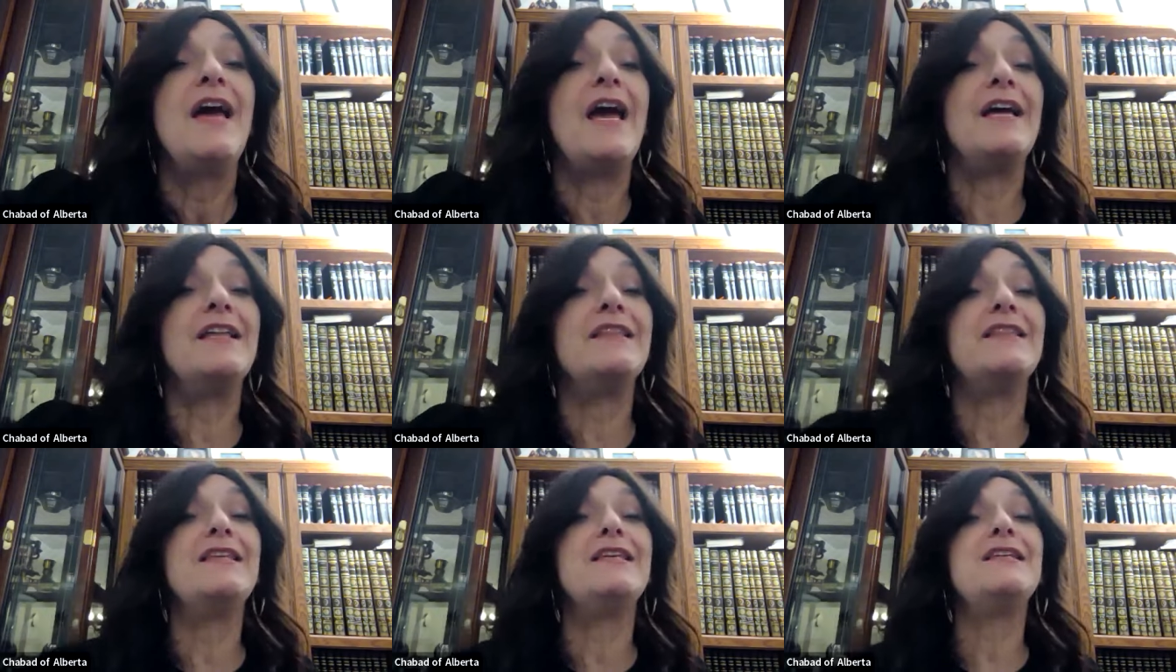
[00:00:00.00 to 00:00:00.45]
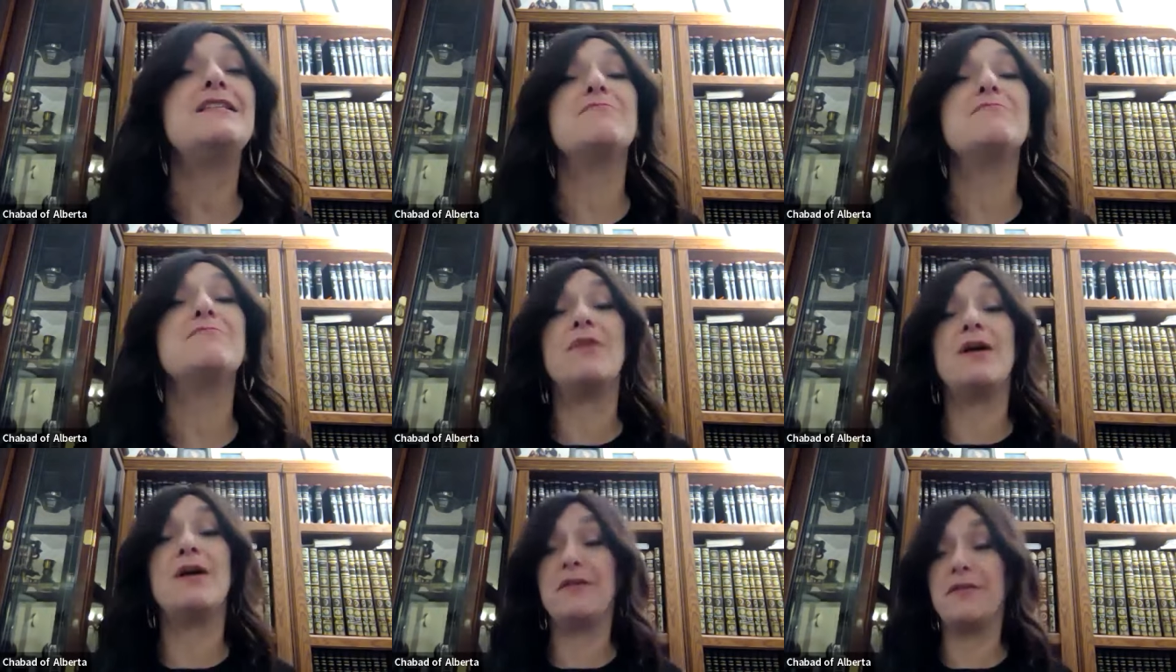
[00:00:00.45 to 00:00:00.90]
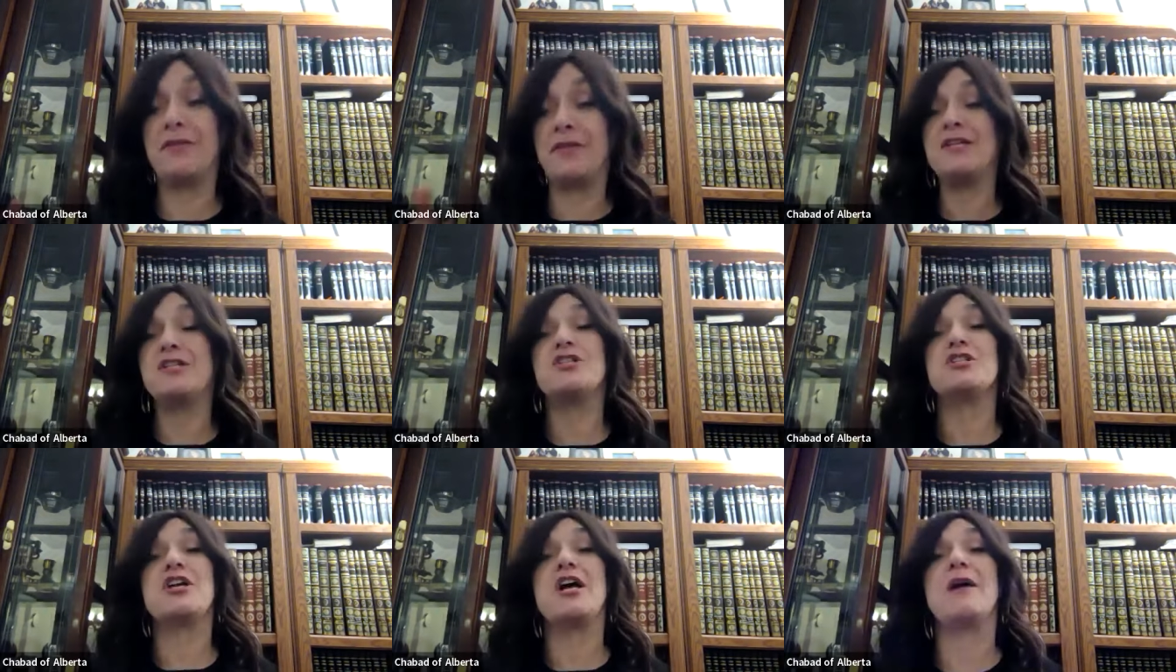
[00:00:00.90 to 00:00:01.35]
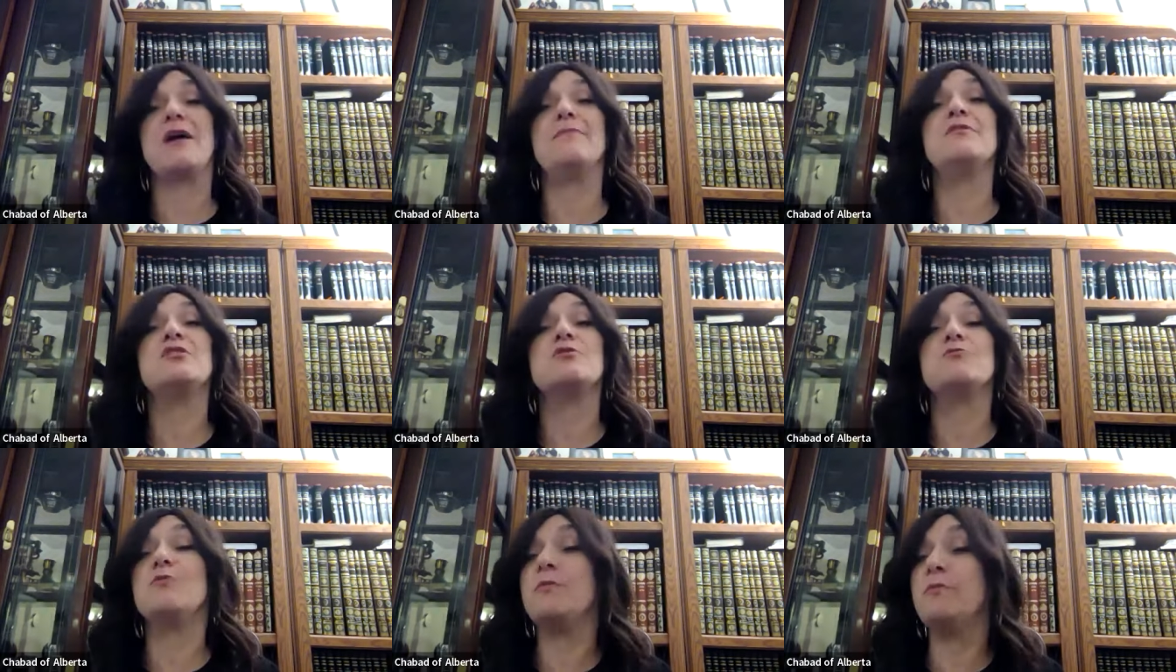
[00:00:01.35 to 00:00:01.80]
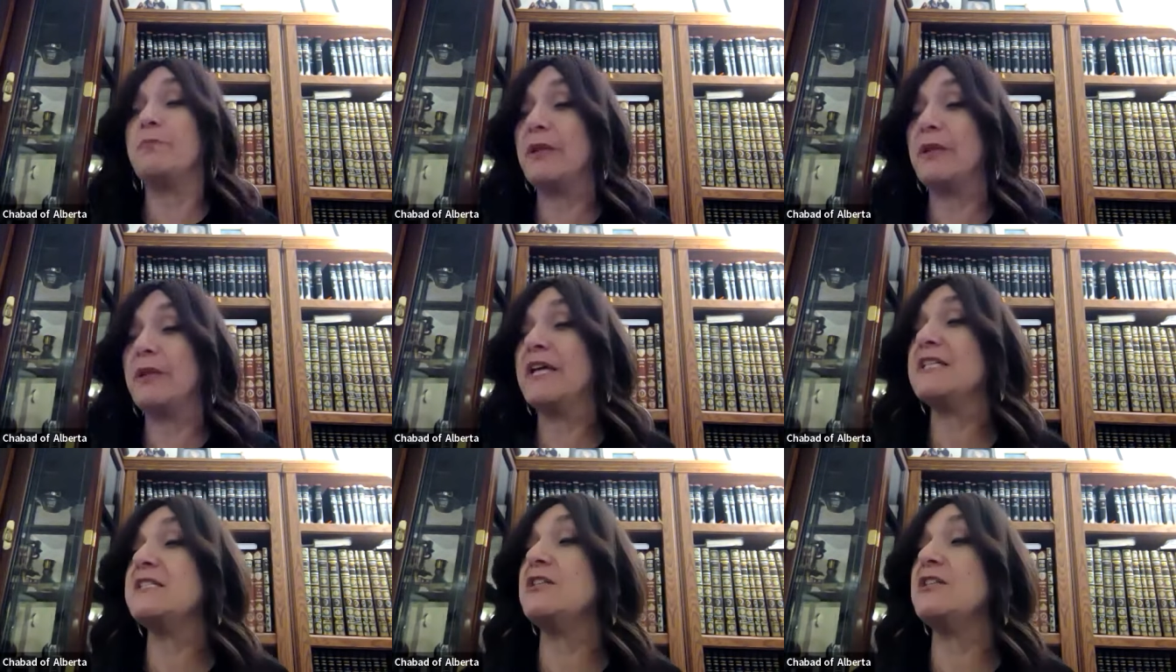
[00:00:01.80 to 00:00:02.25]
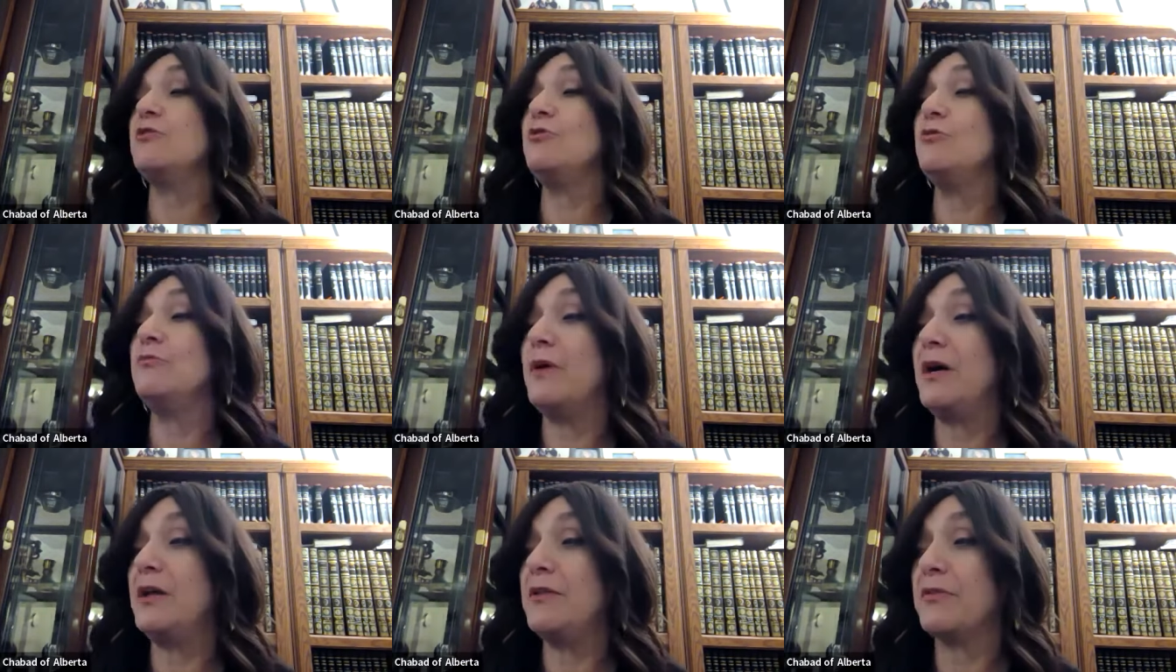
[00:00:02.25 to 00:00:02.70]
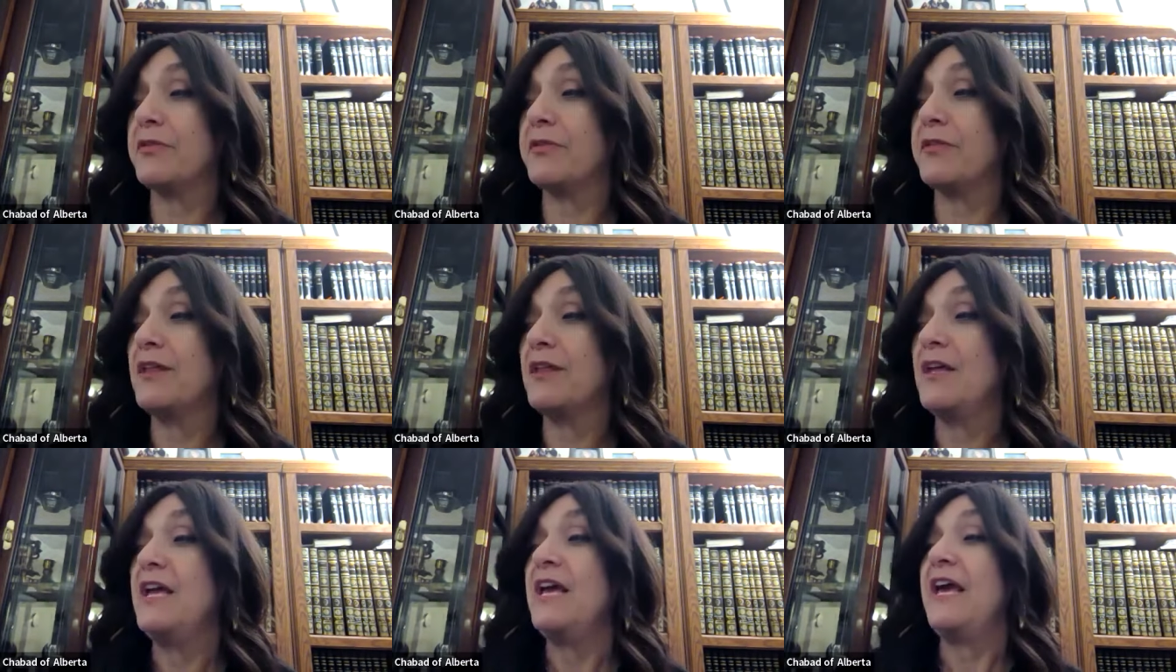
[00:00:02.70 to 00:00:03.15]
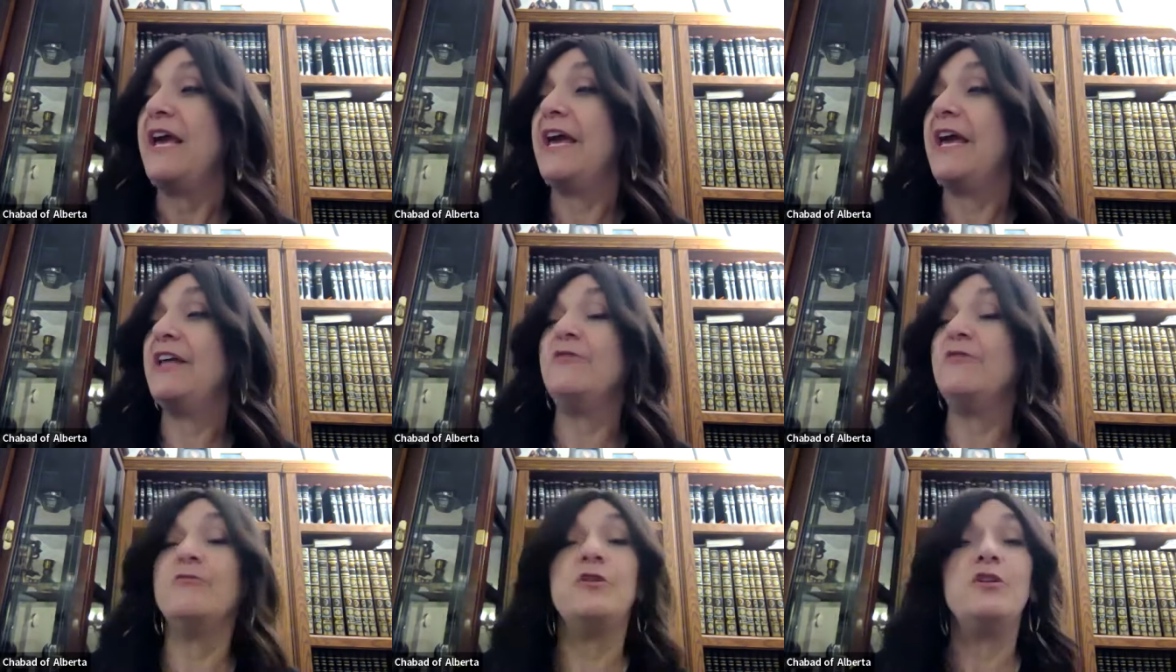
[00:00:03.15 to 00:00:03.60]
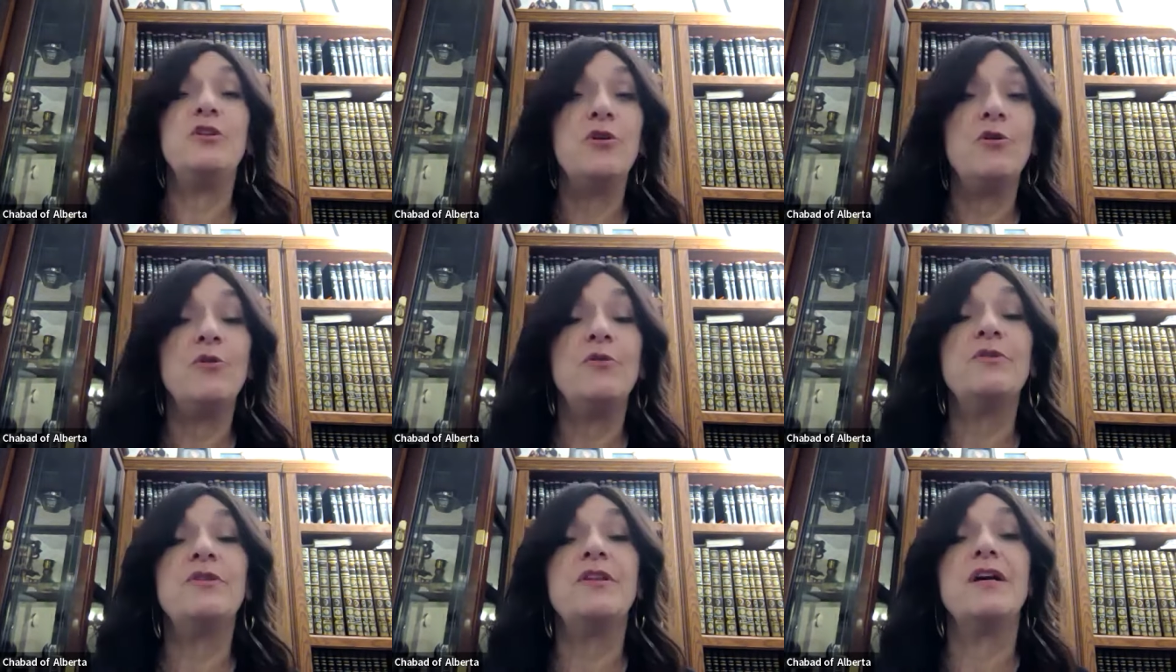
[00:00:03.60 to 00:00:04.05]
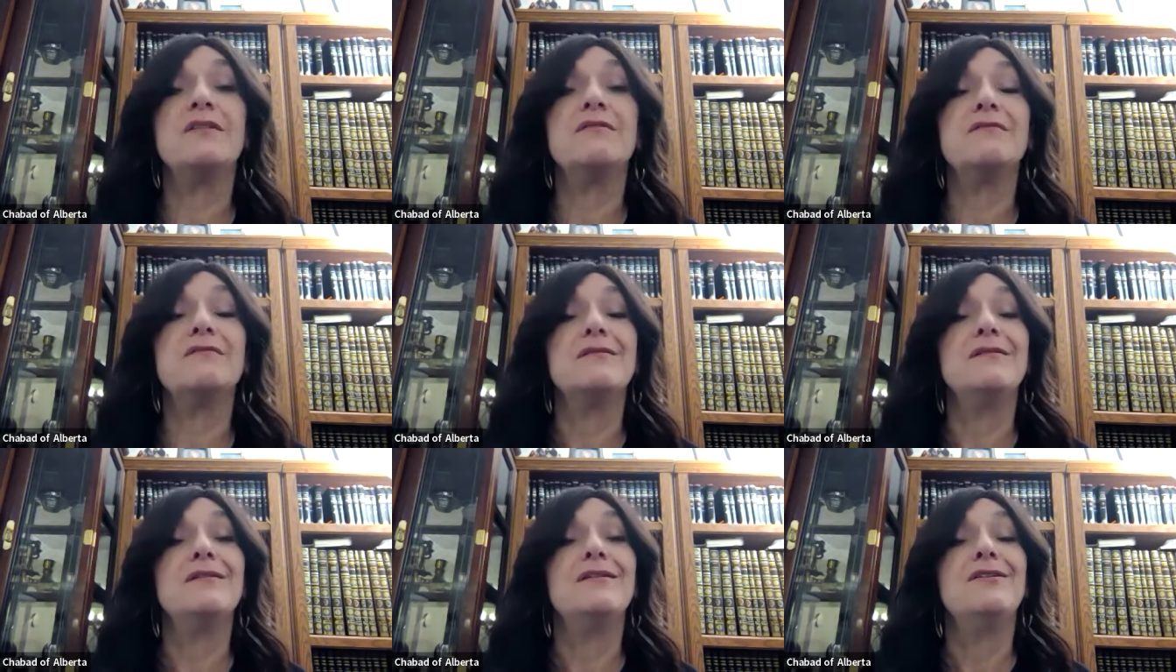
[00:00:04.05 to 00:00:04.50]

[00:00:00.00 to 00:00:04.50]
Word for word: And this, this Shabbos, we bless the new month. And we know that